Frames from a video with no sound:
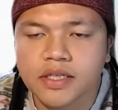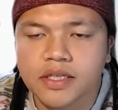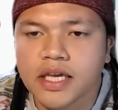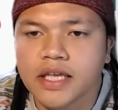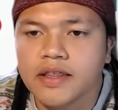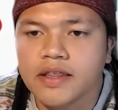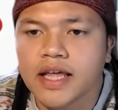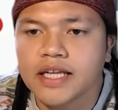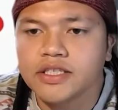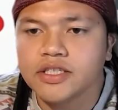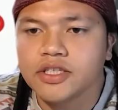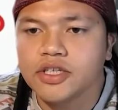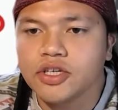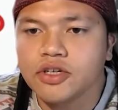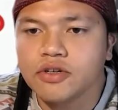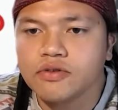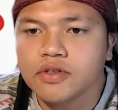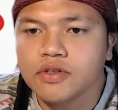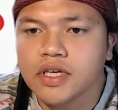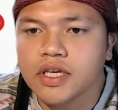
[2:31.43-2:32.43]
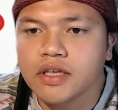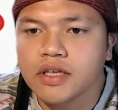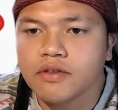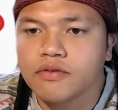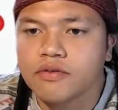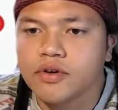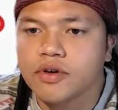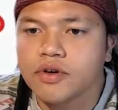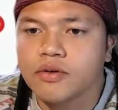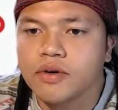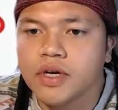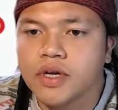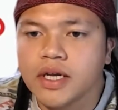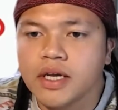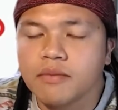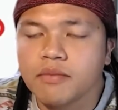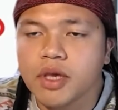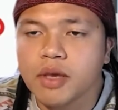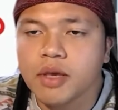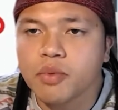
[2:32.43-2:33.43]
And that's usually through
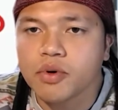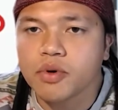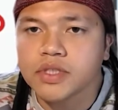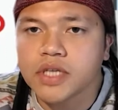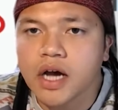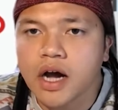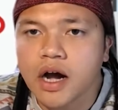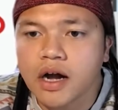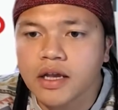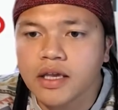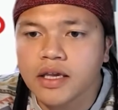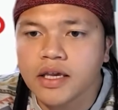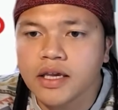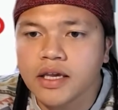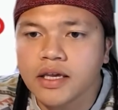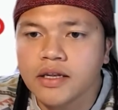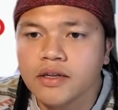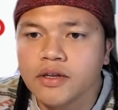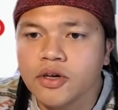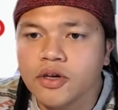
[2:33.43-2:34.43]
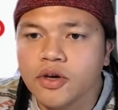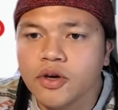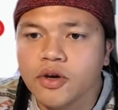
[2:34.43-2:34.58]
people talking